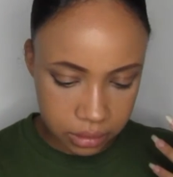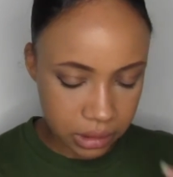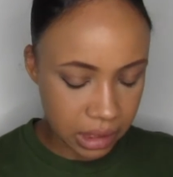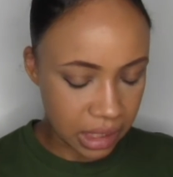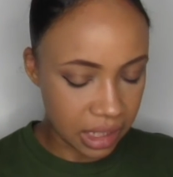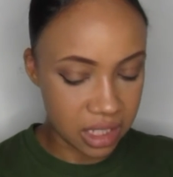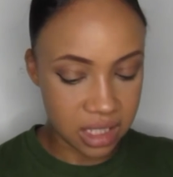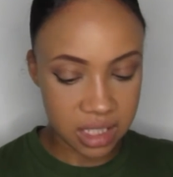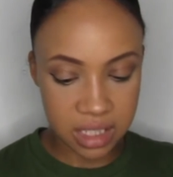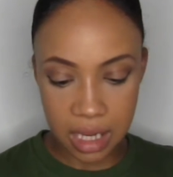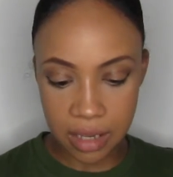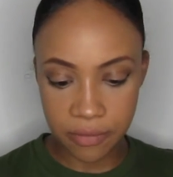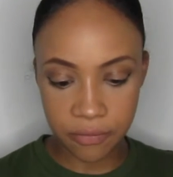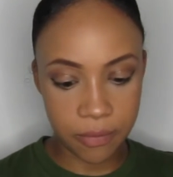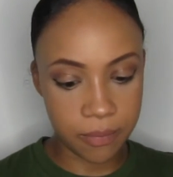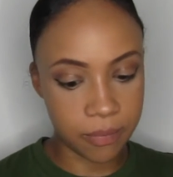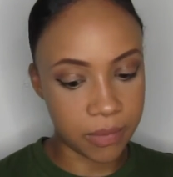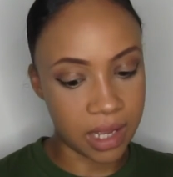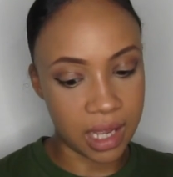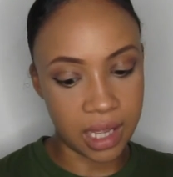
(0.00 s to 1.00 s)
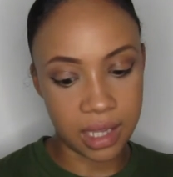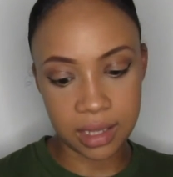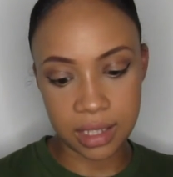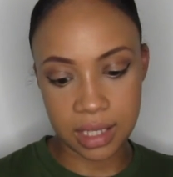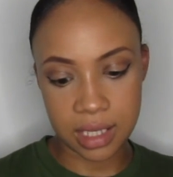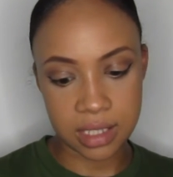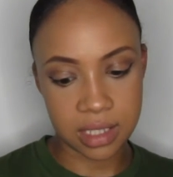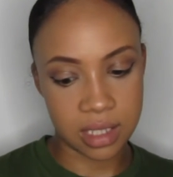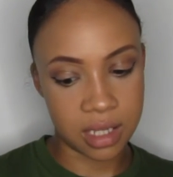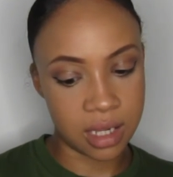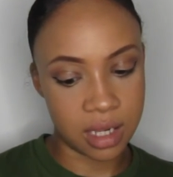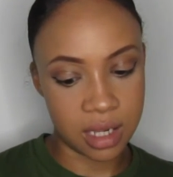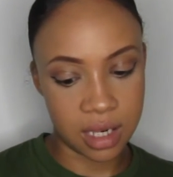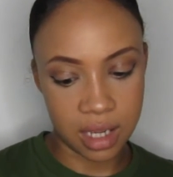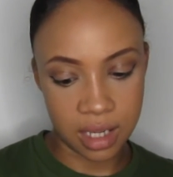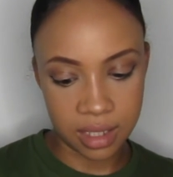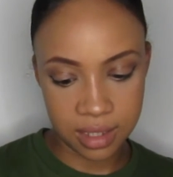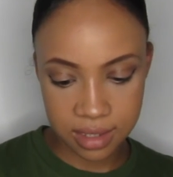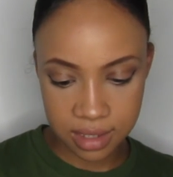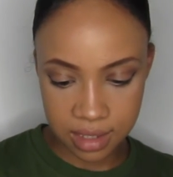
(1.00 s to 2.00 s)
Yeah, aside from that, there's
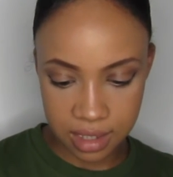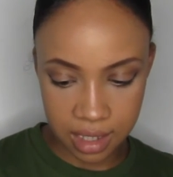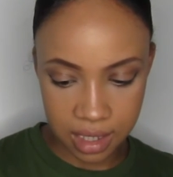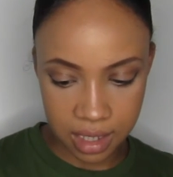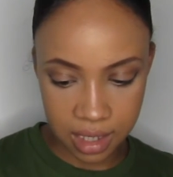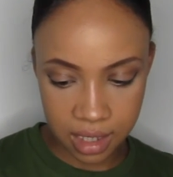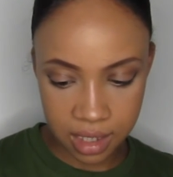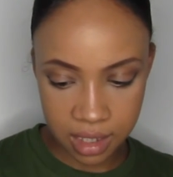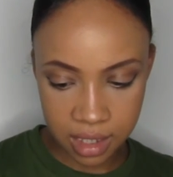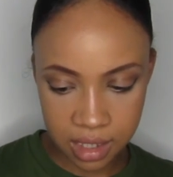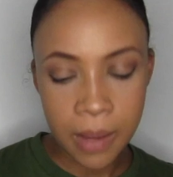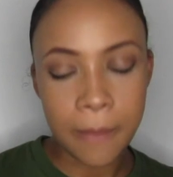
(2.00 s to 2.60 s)
nothing.